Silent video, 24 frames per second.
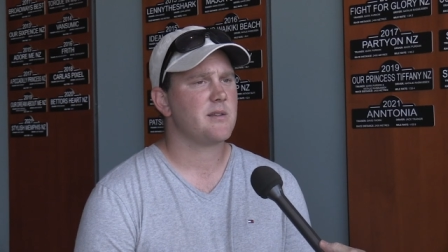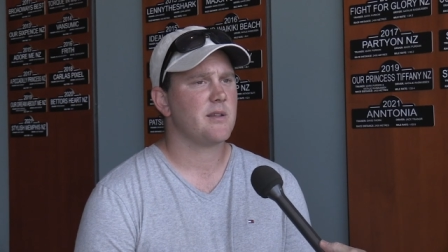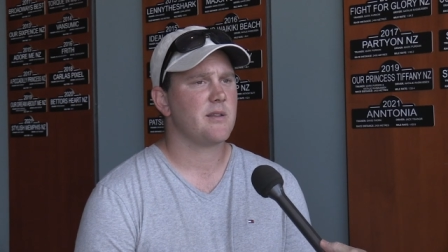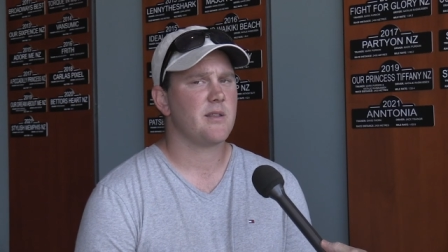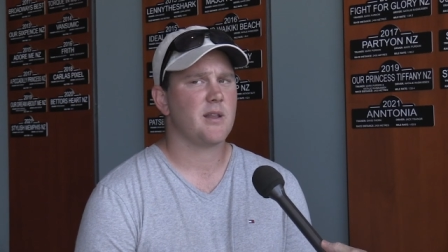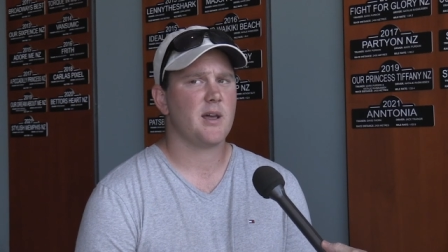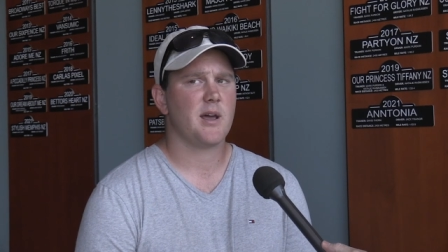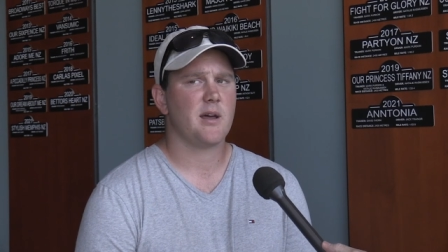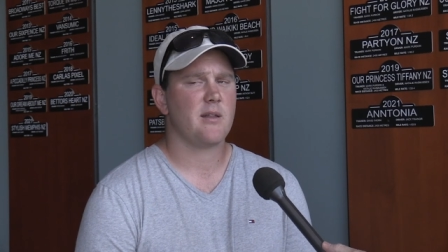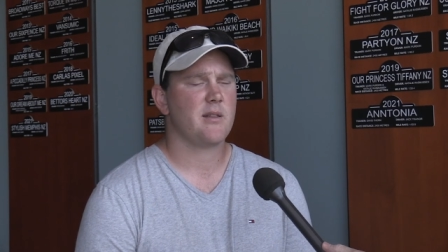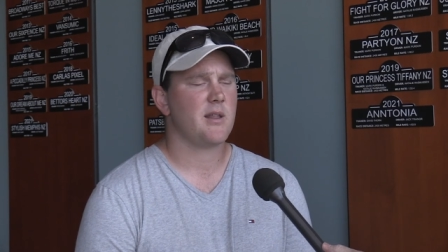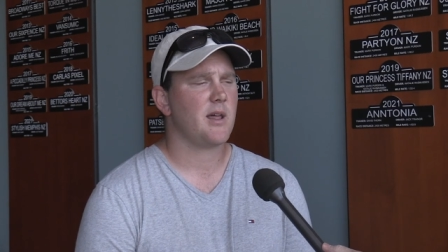I
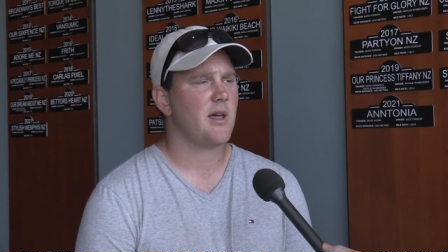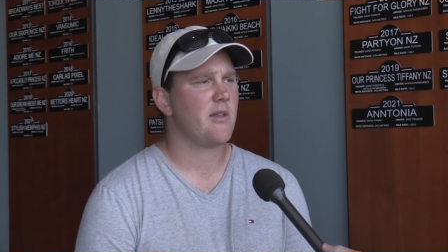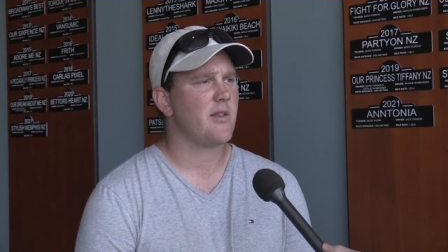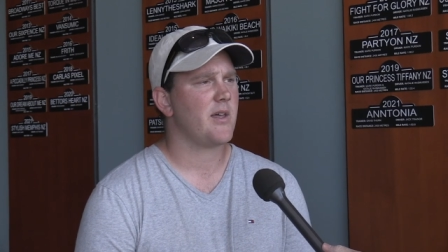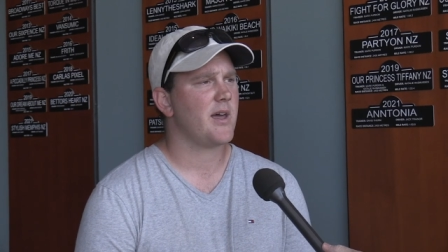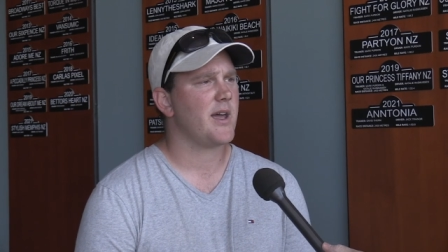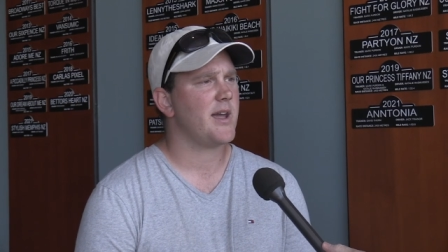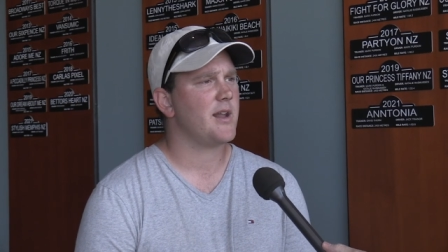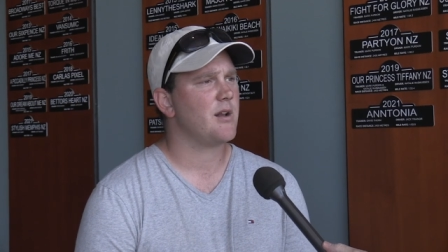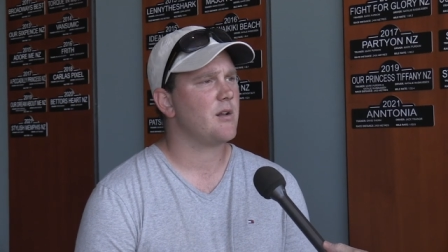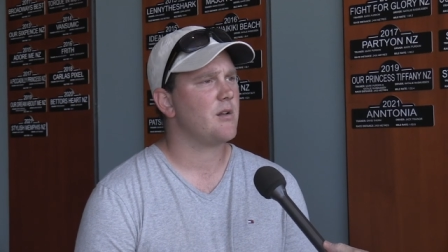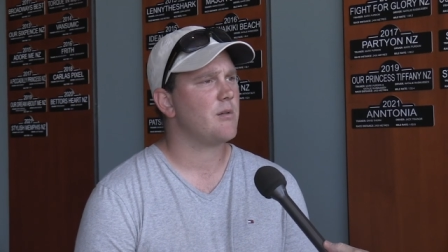think the, the
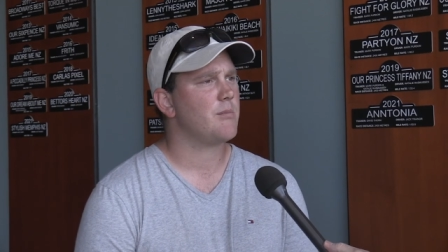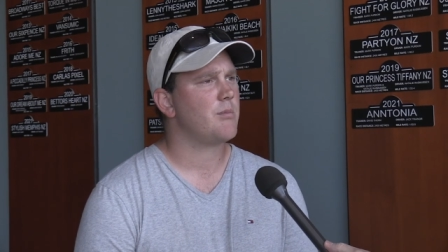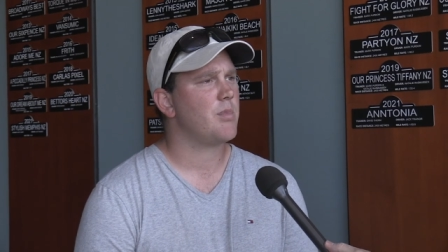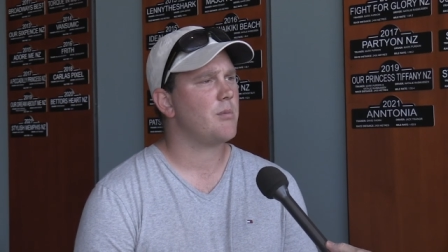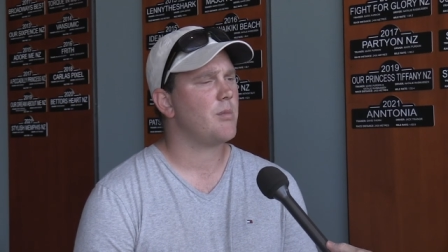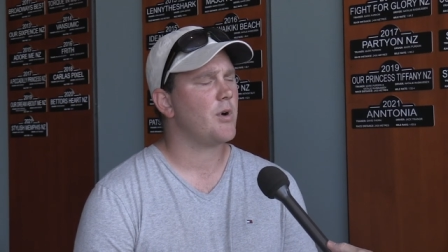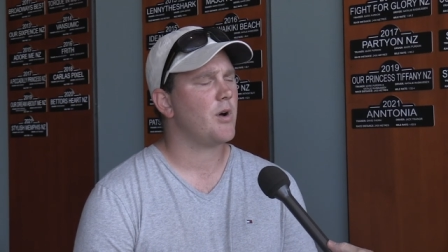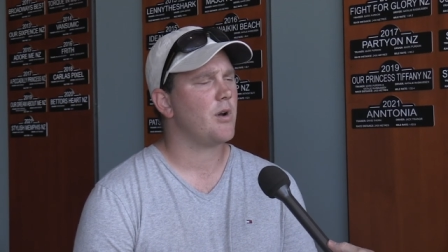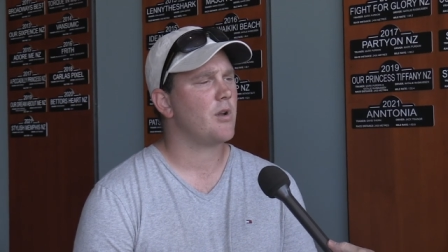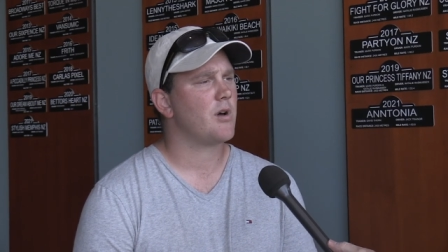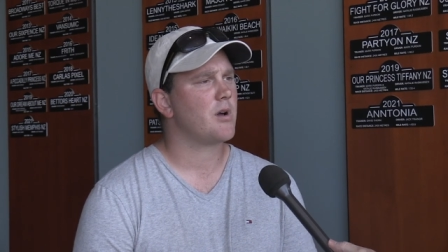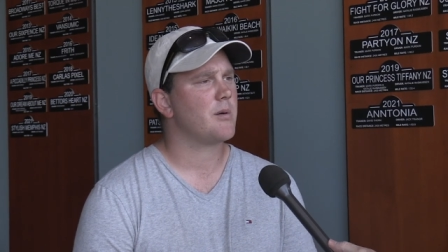other heat
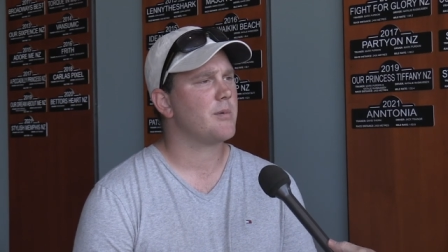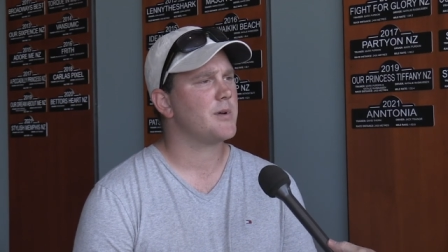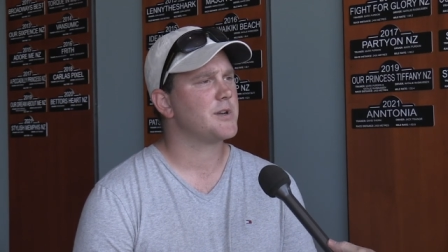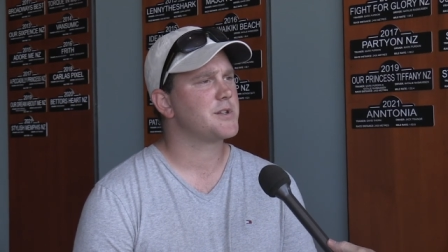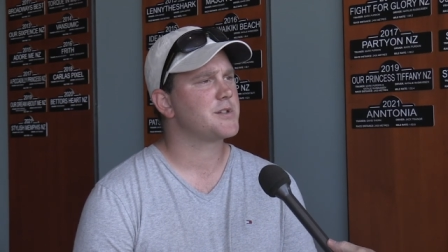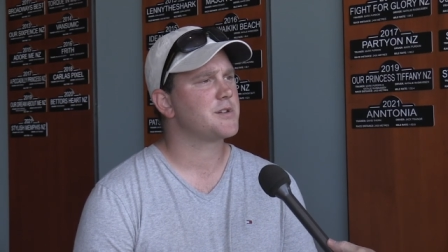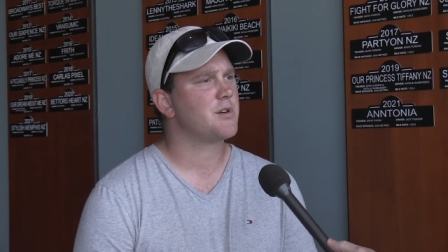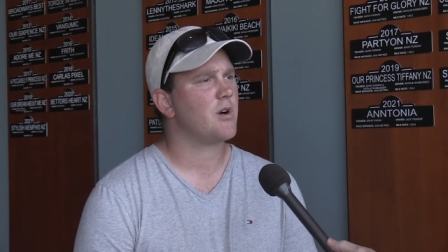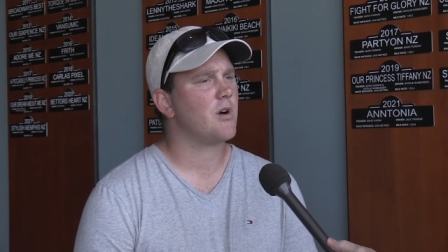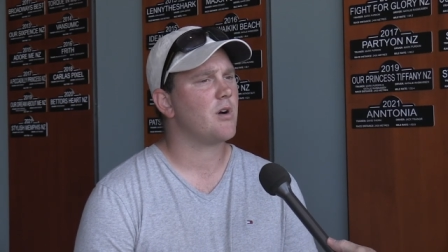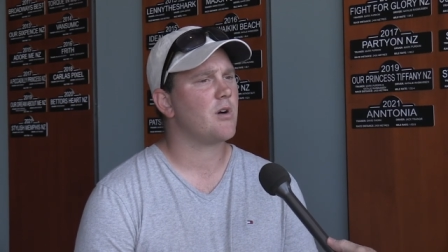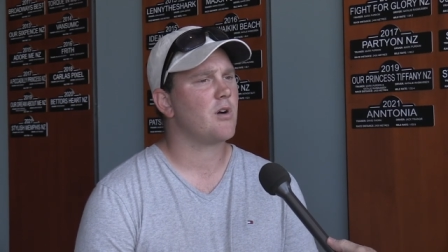might look a bit
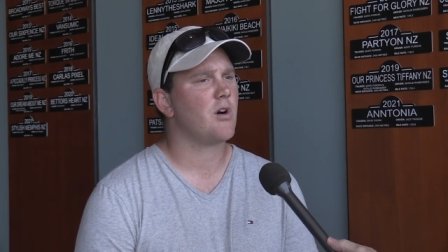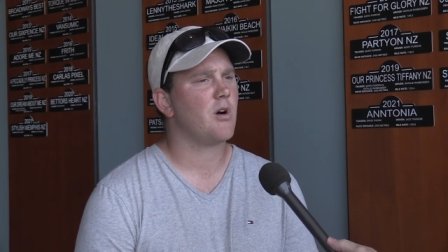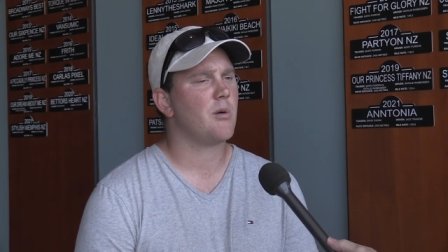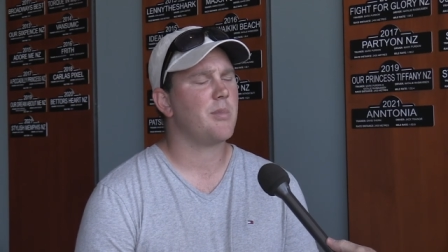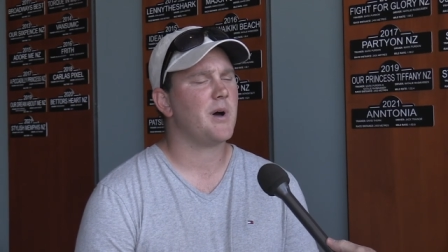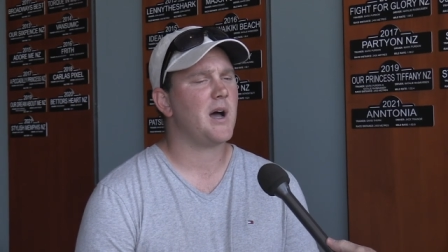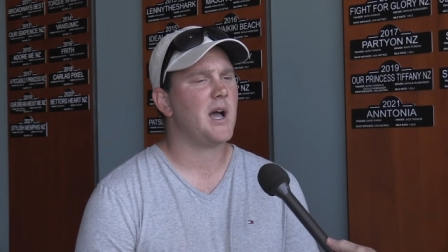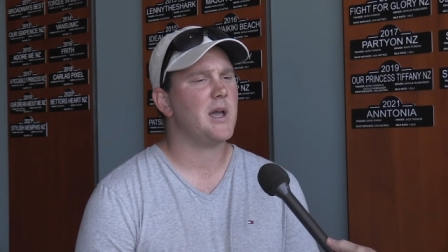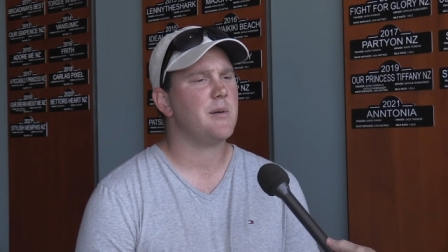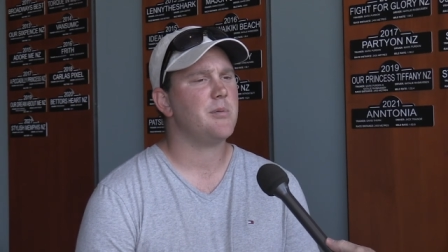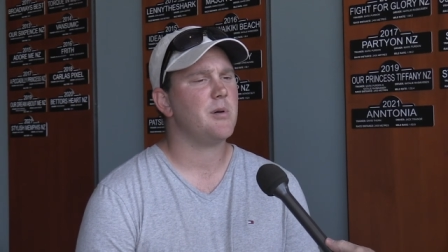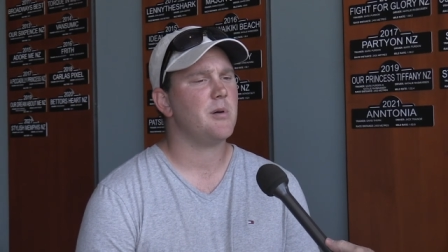stronger
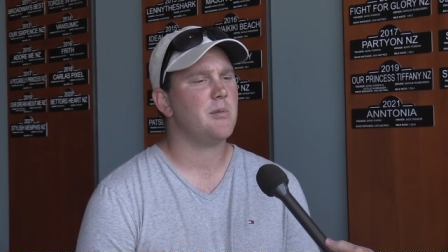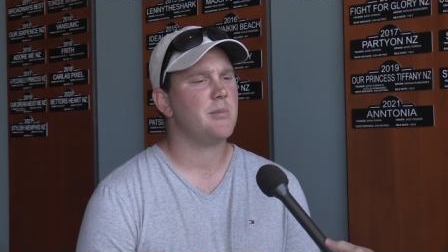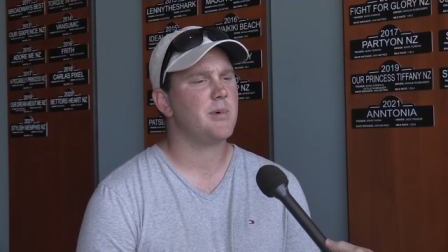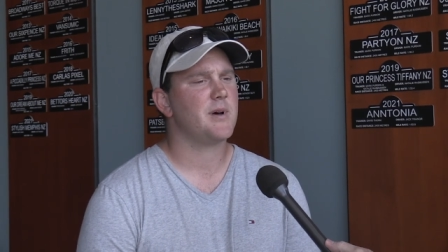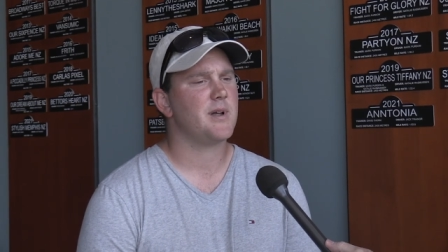on paper,